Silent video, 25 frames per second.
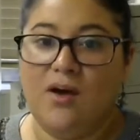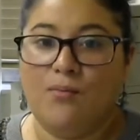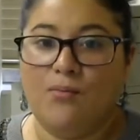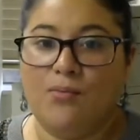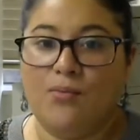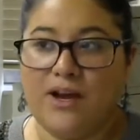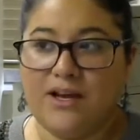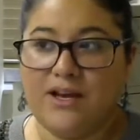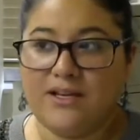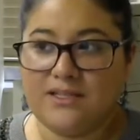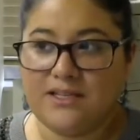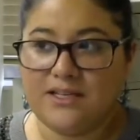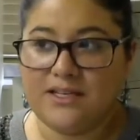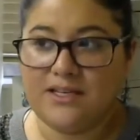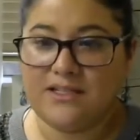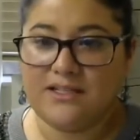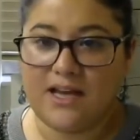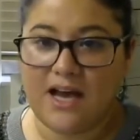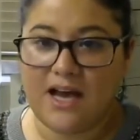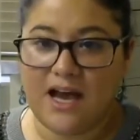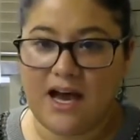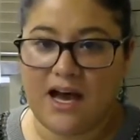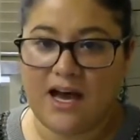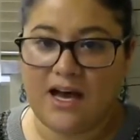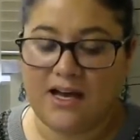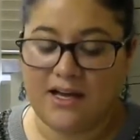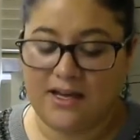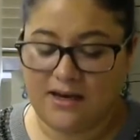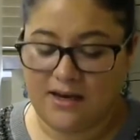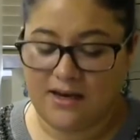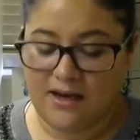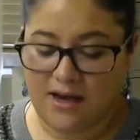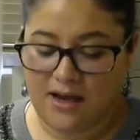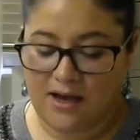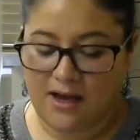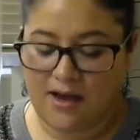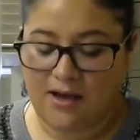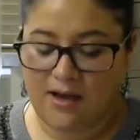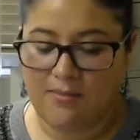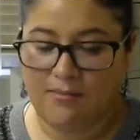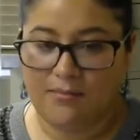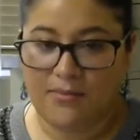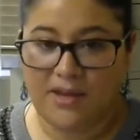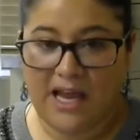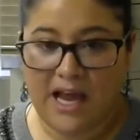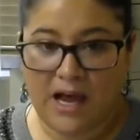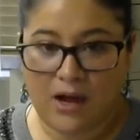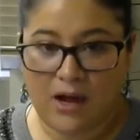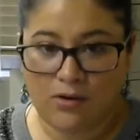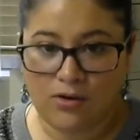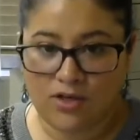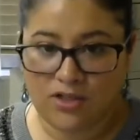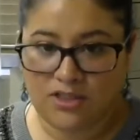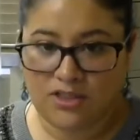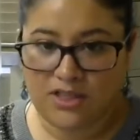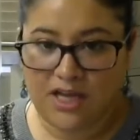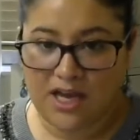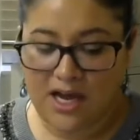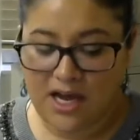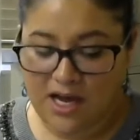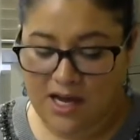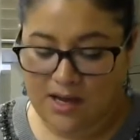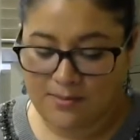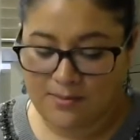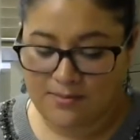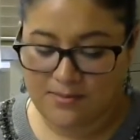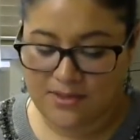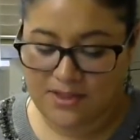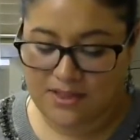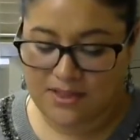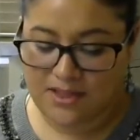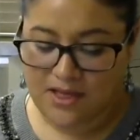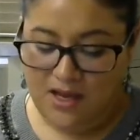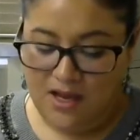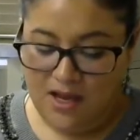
present on countertops,